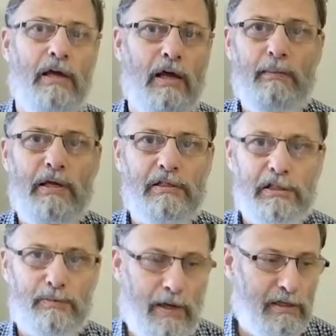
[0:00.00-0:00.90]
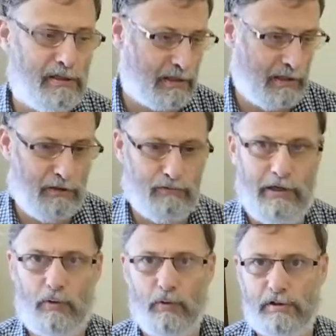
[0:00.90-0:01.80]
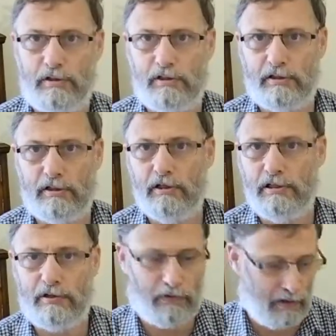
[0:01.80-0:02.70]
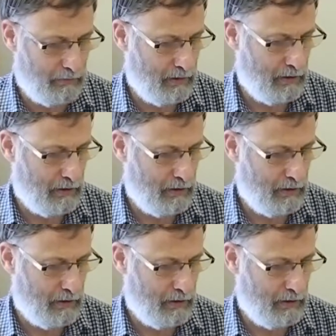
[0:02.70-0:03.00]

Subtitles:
It means it's basically 3/4 the size of a